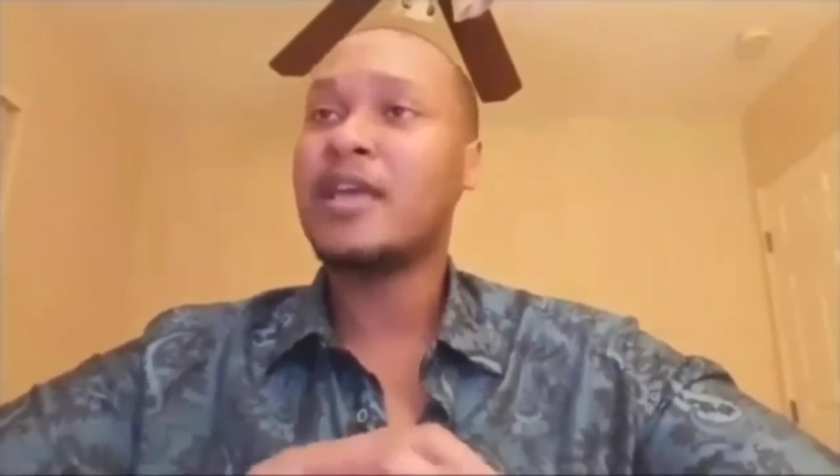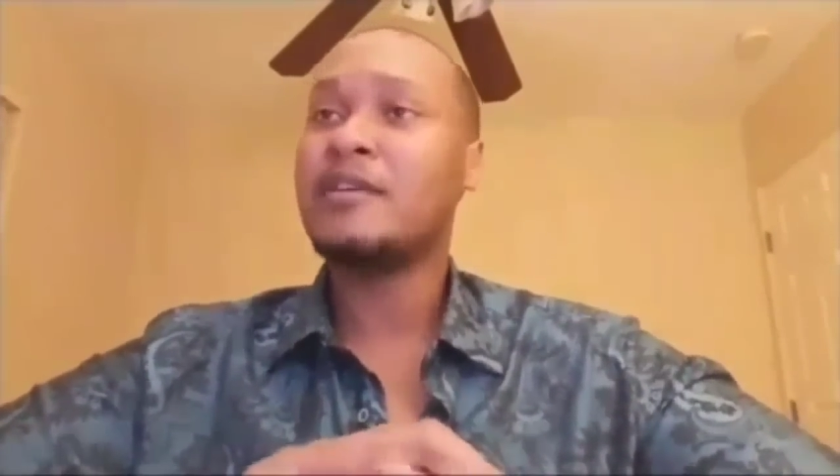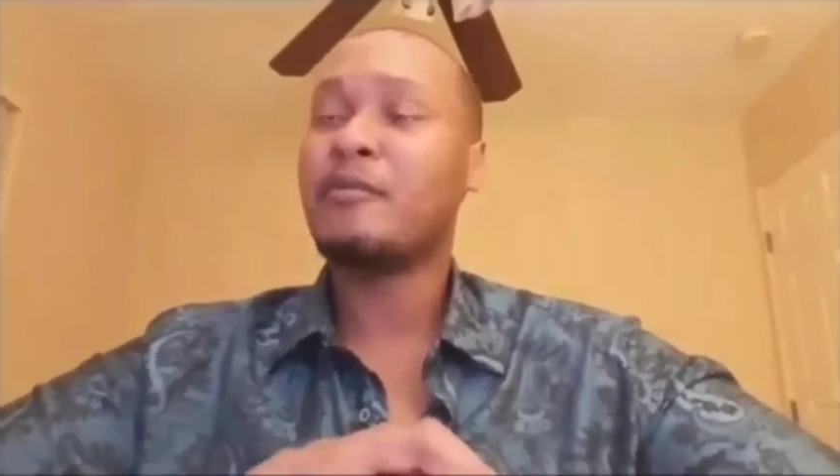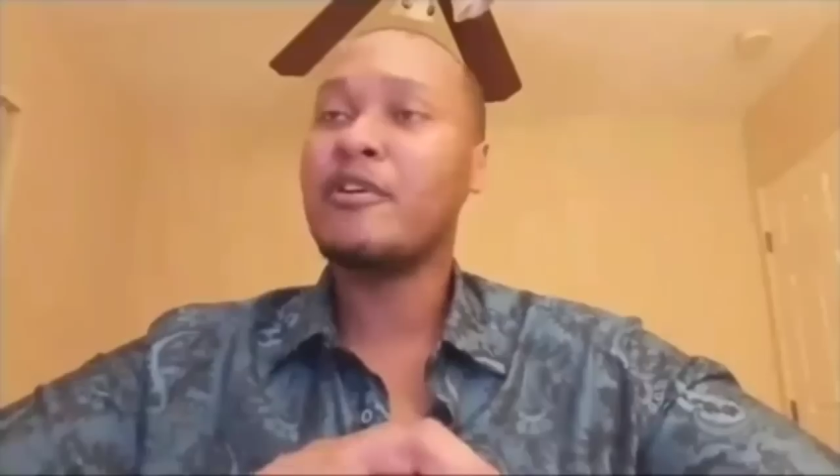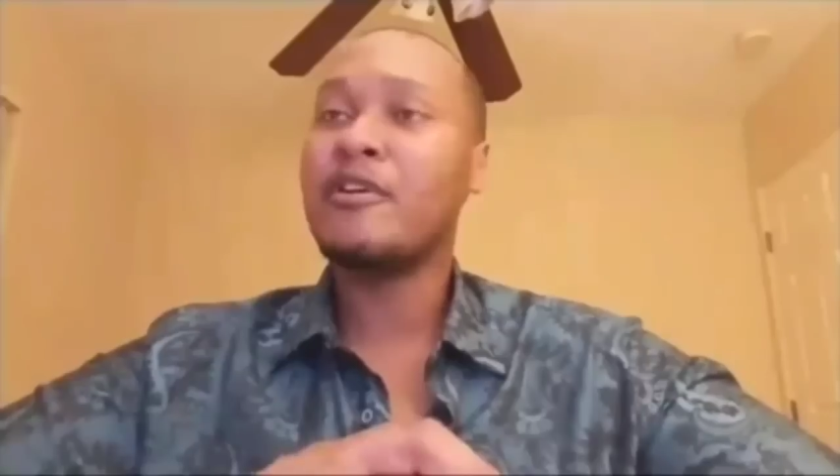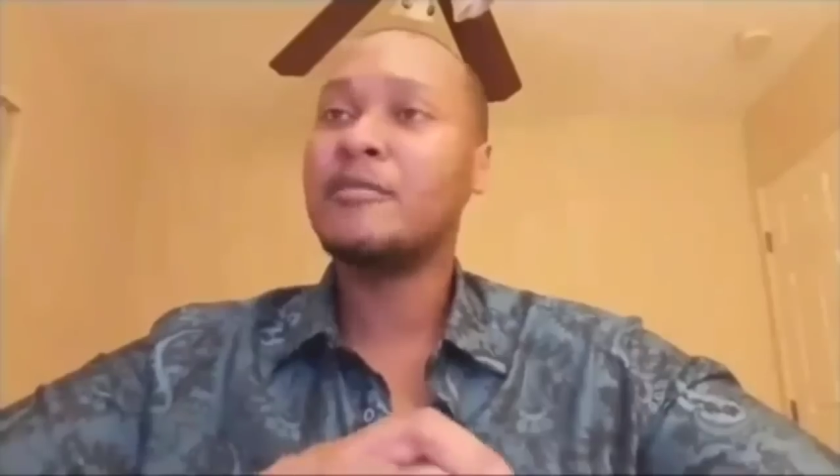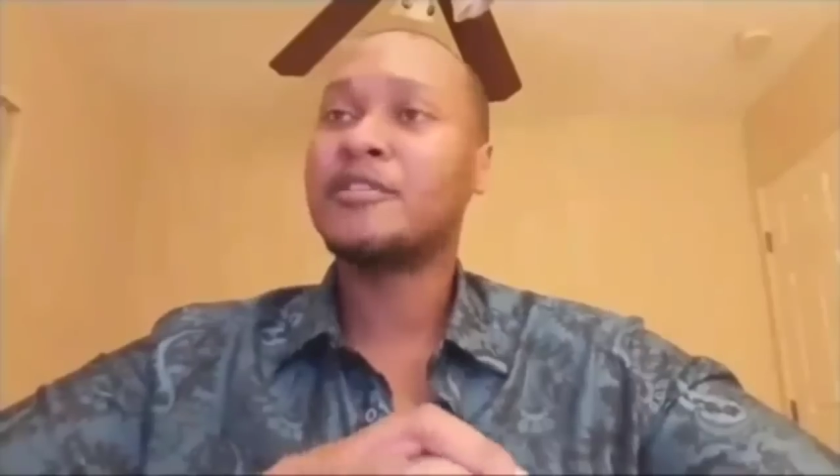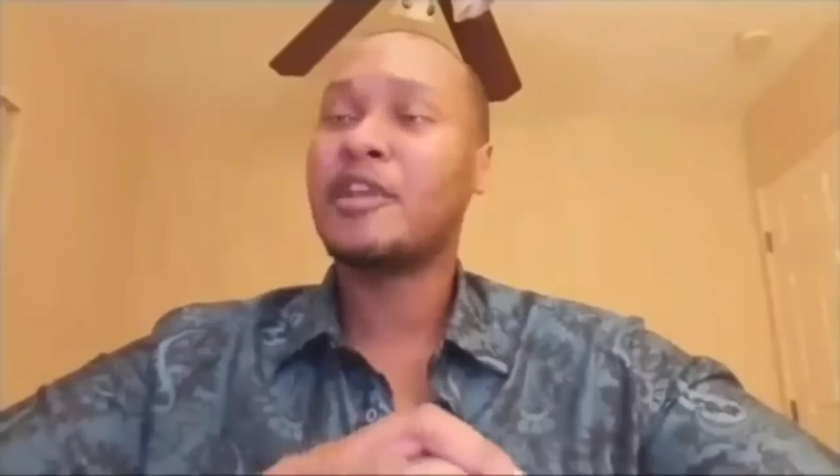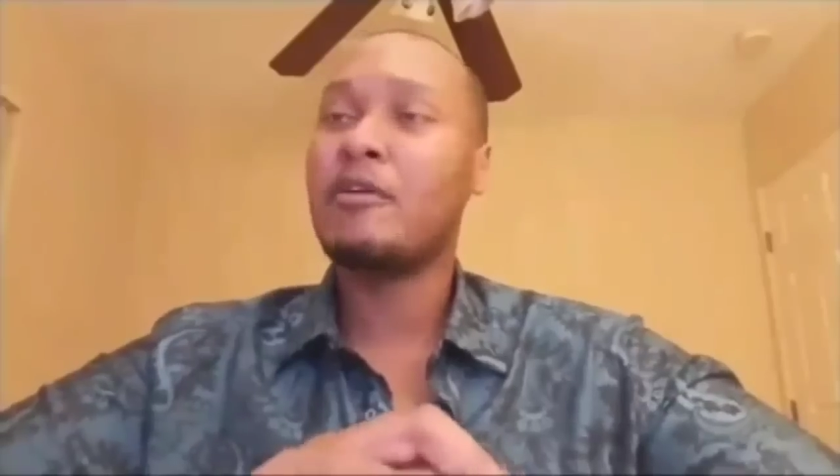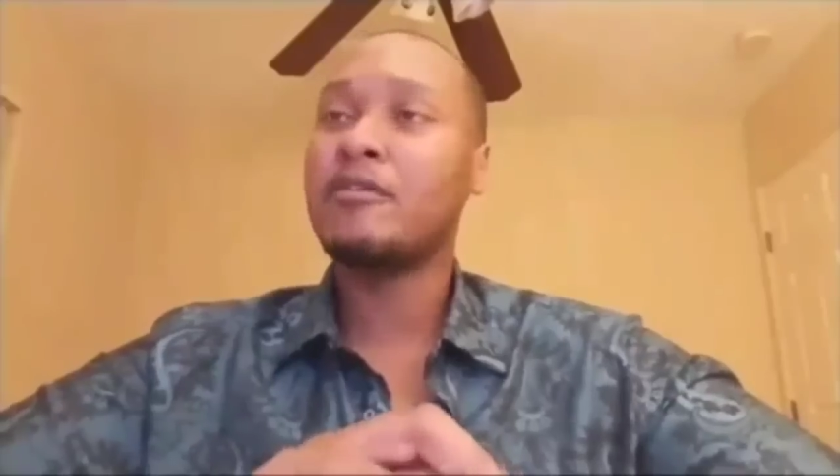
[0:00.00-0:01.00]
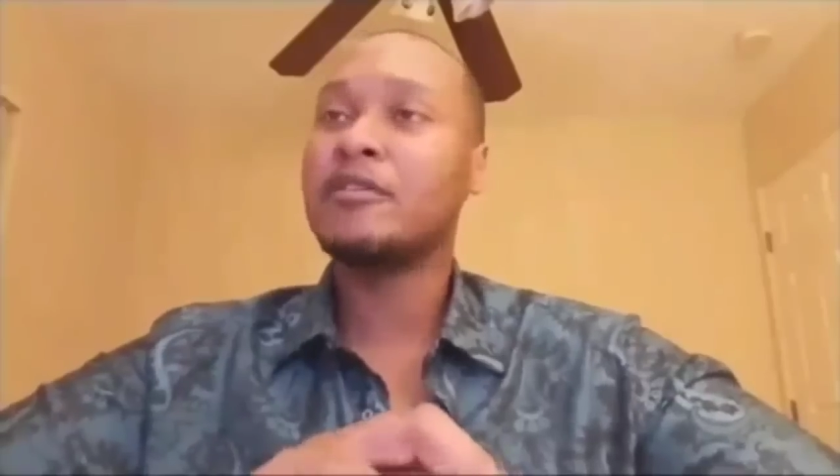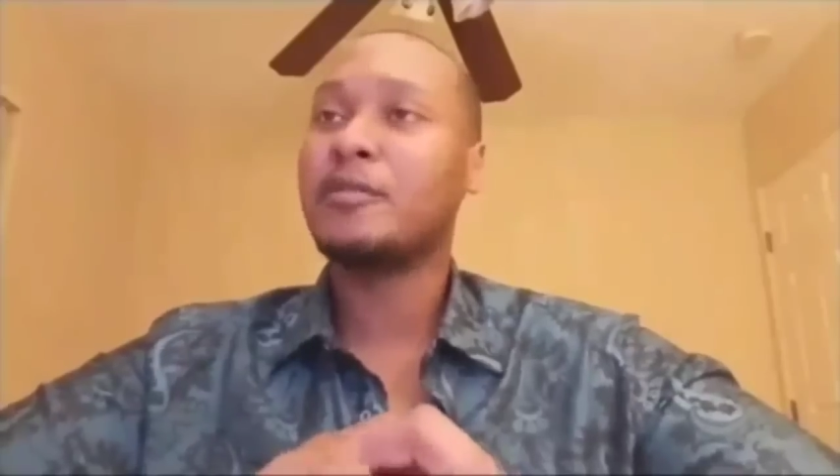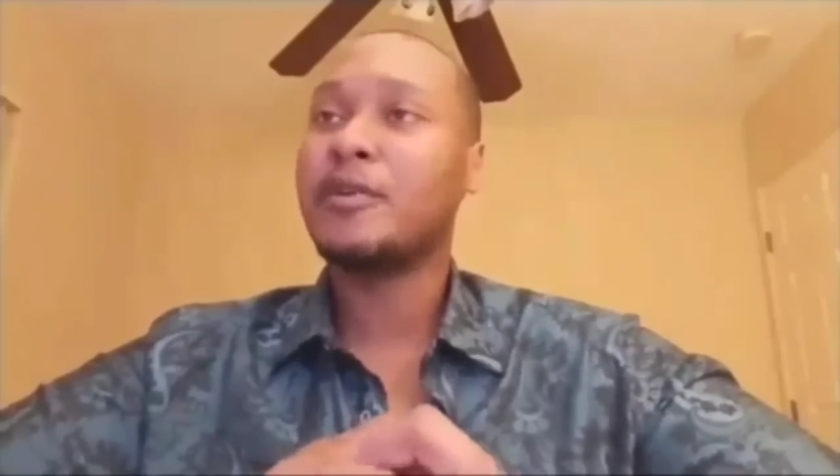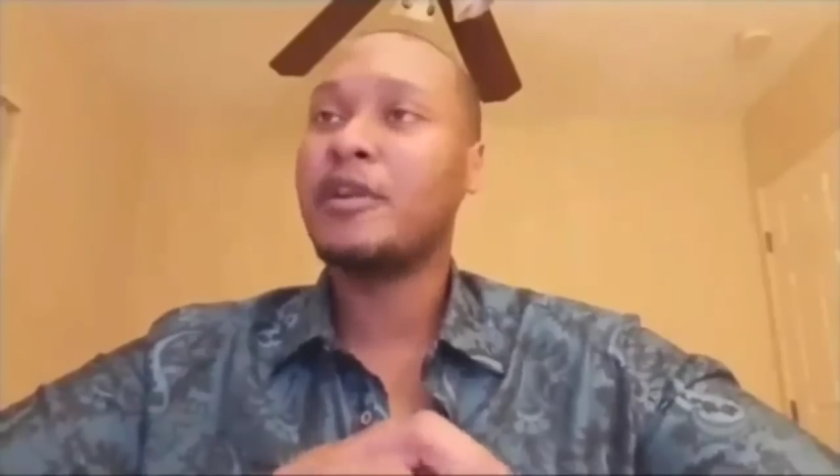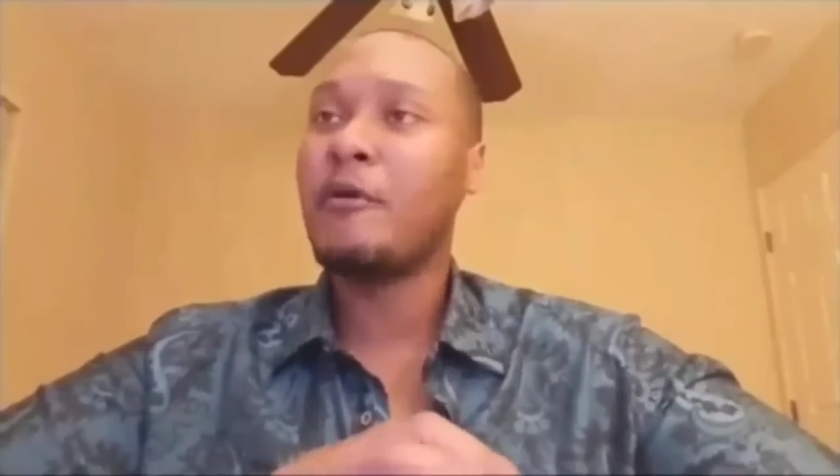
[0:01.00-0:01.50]
ain't rubbed shoulders
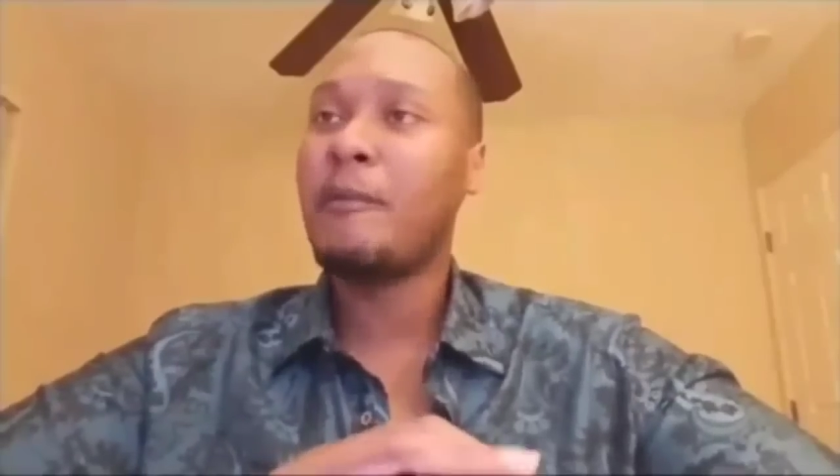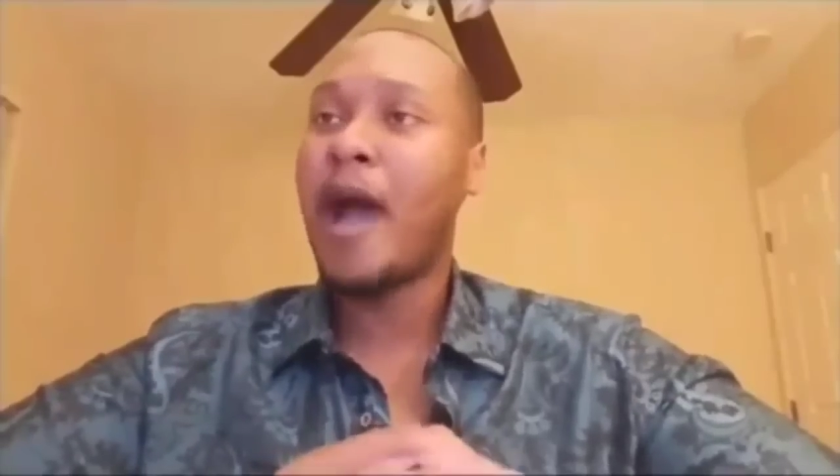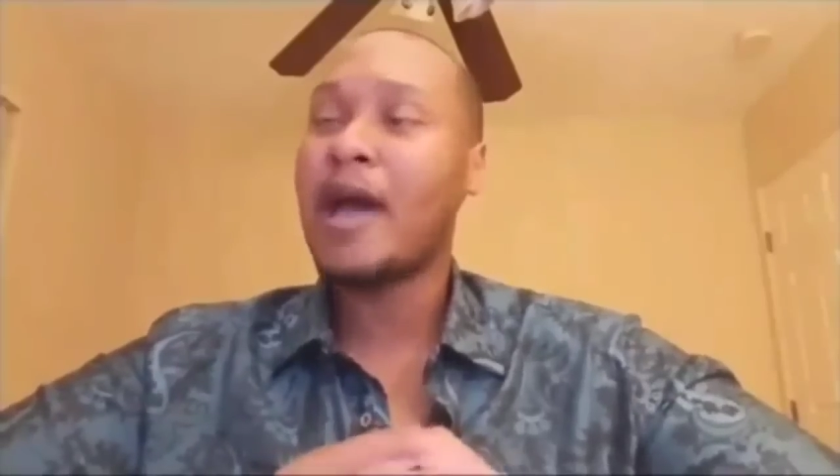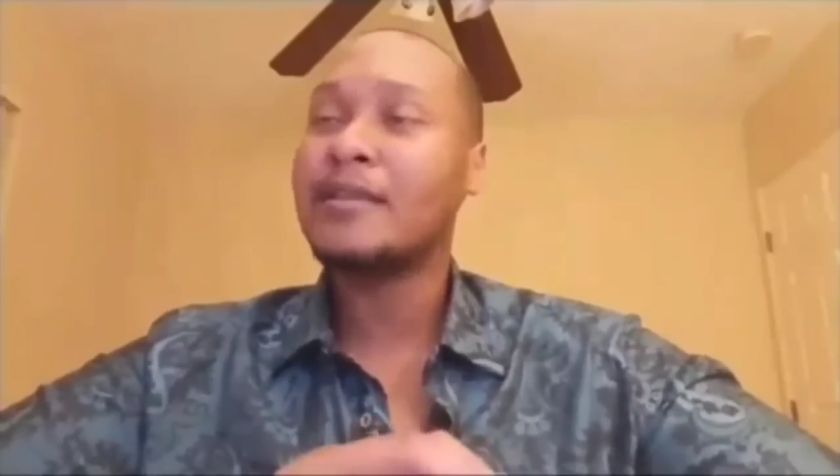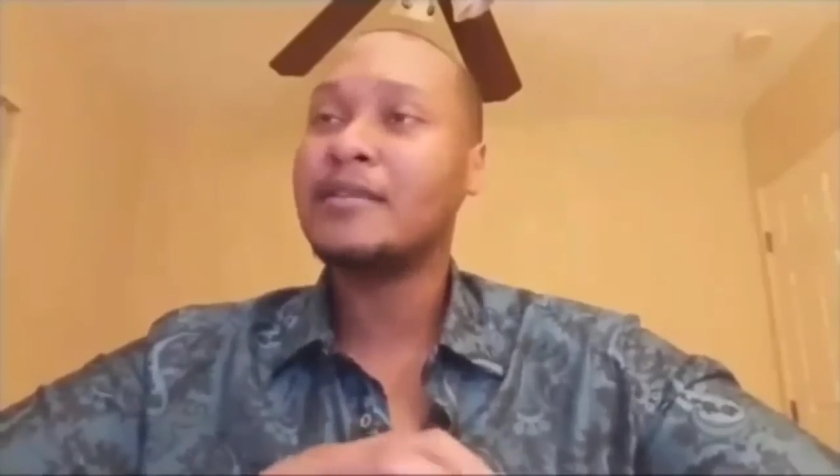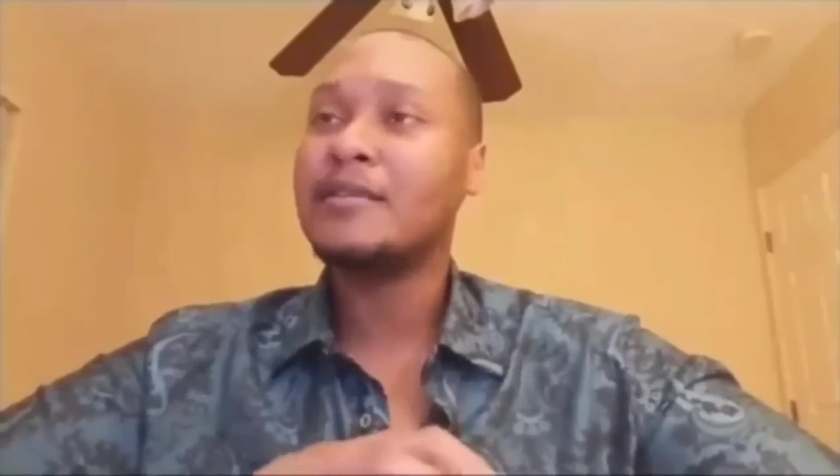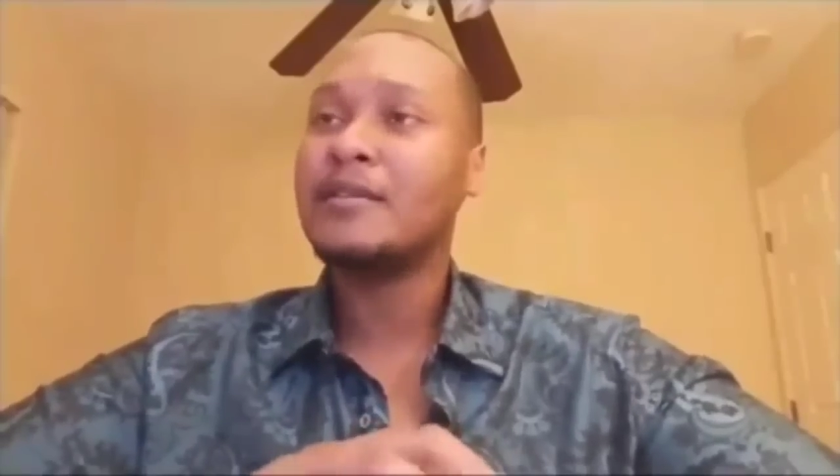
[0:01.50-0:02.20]
with nobody.